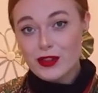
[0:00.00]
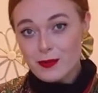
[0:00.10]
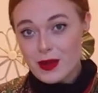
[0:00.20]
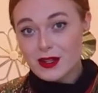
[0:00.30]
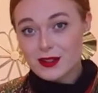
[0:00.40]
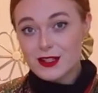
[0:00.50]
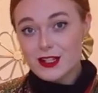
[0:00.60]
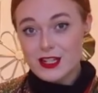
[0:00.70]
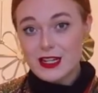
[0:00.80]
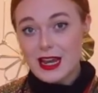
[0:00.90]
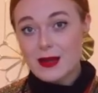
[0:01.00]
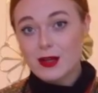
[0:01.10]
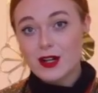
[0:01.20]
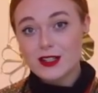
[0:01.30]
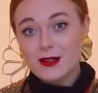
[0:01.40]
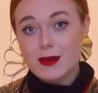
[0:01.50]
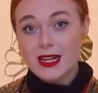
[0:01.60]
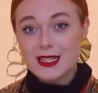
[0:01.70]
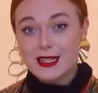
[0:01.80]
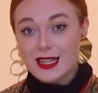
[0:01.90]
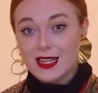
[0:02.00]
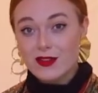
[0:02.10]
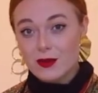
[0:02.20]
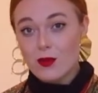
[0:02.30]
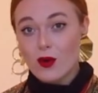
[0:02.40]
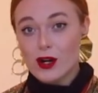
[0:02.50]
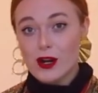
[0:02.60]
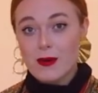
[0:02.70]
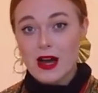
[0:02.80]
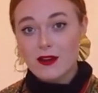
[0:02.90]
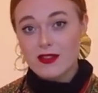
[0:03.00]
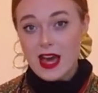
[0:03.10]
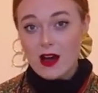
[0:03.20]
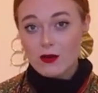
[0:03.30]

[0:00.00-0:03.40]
with the belt today, because it makes it even more a part of the